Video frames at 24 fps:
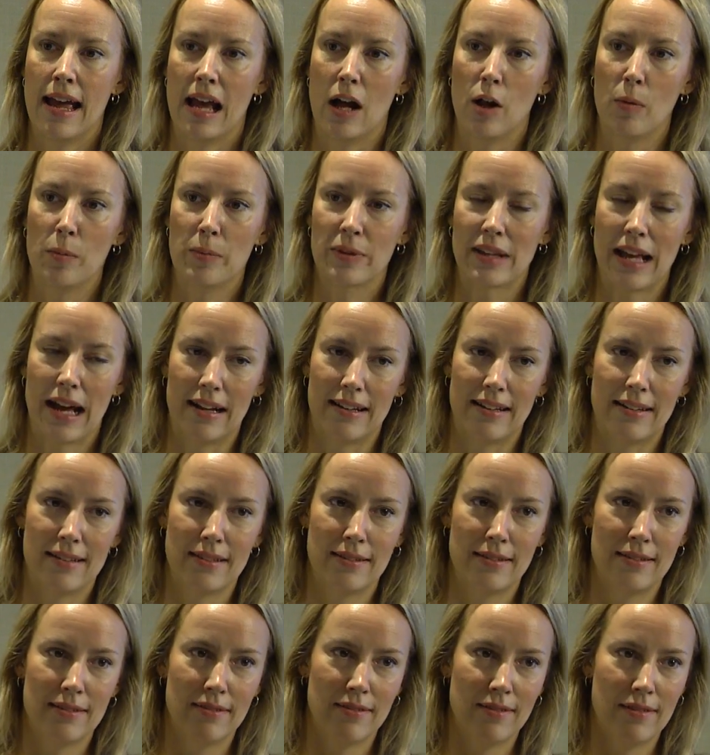help that
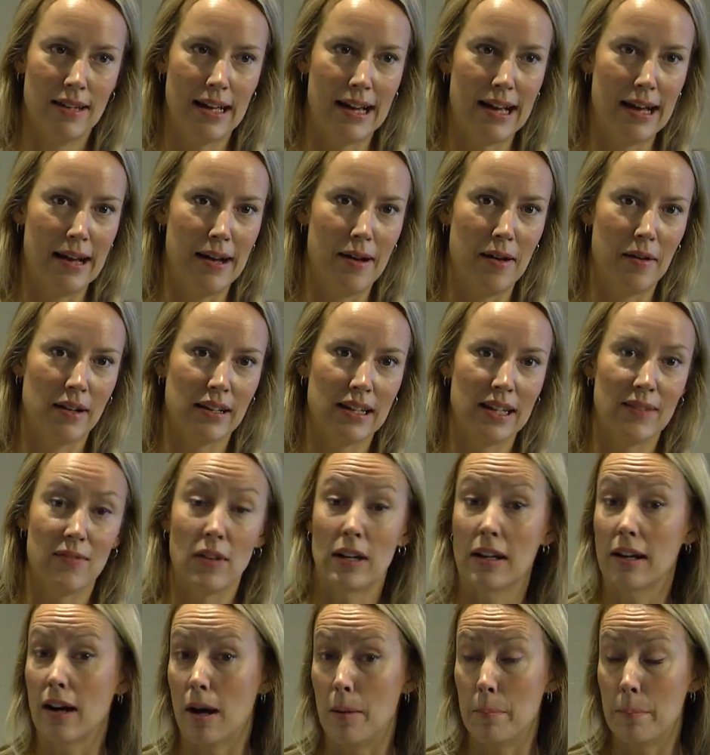
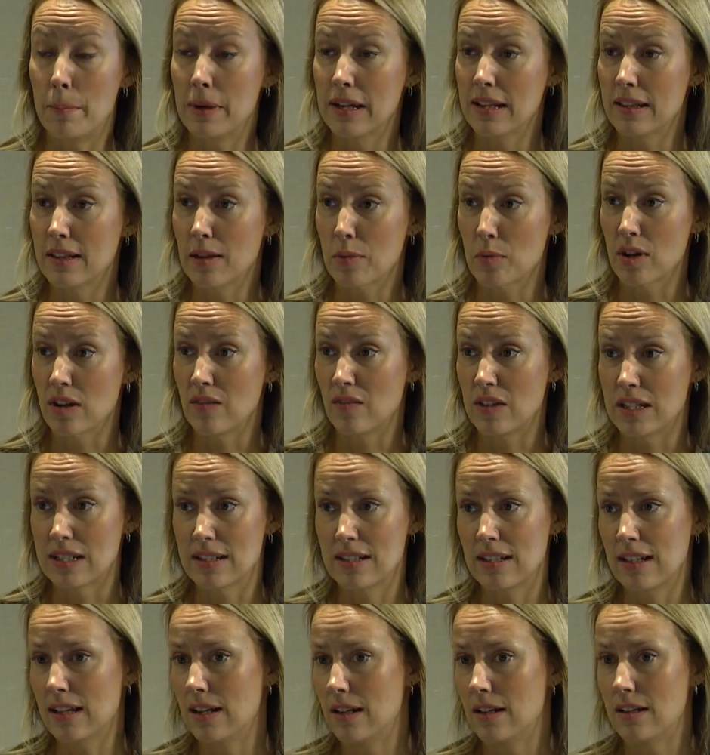given company that we're
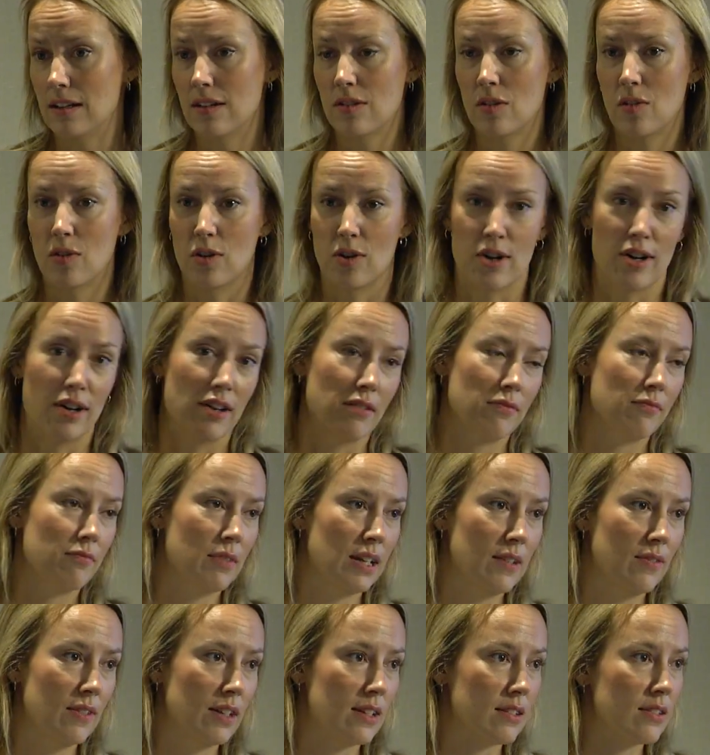invested in or
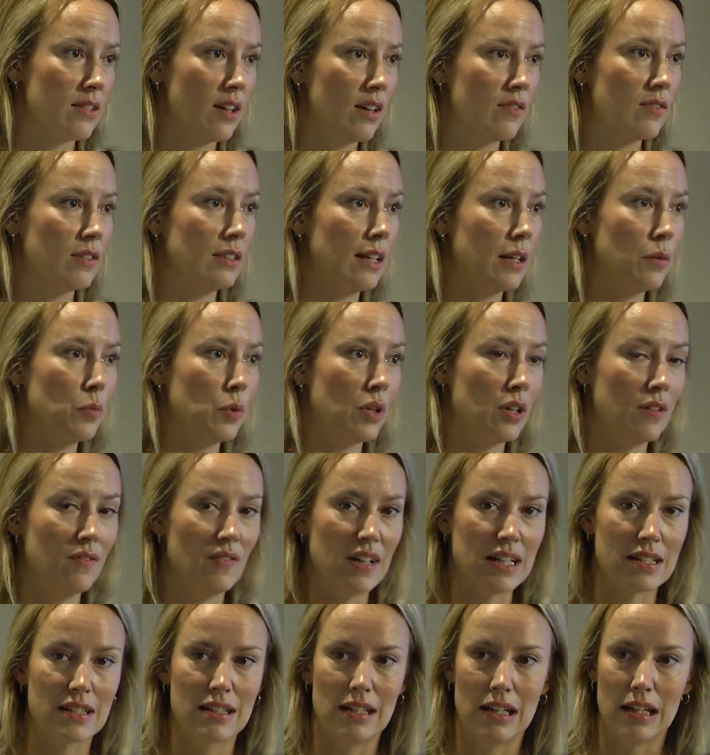even a sovereign that we're
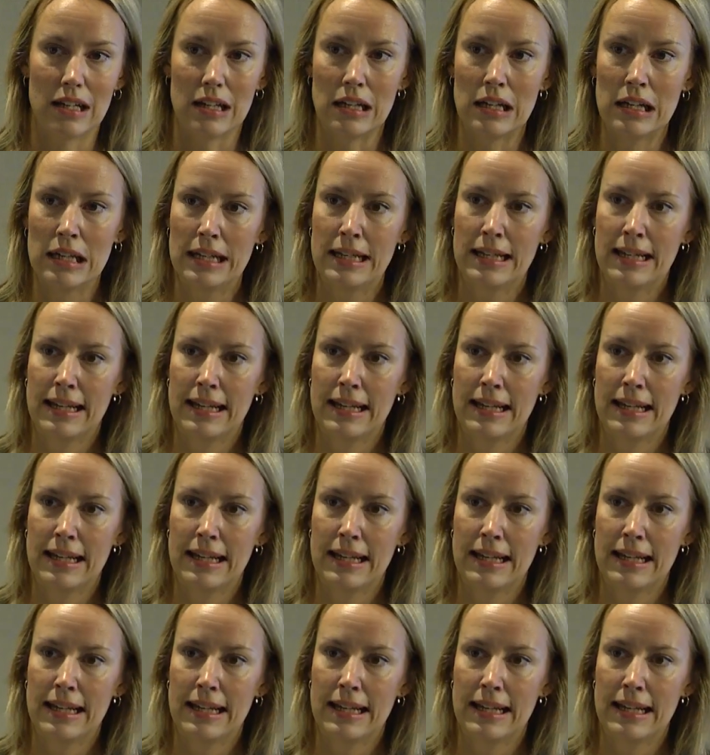invested in